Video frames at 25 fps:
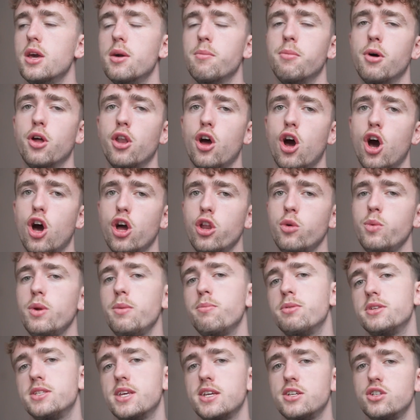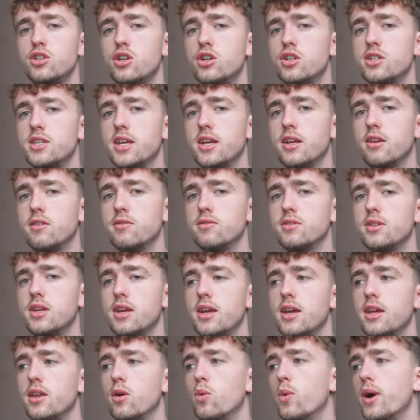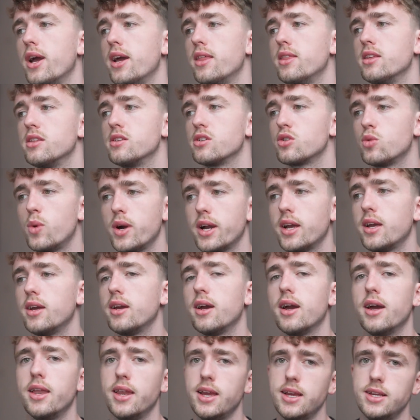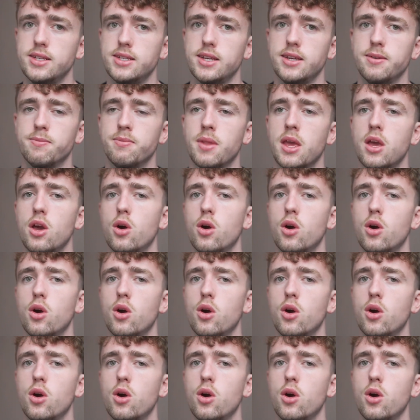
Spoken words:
But how do we position ourselves in a way that's quick and easy?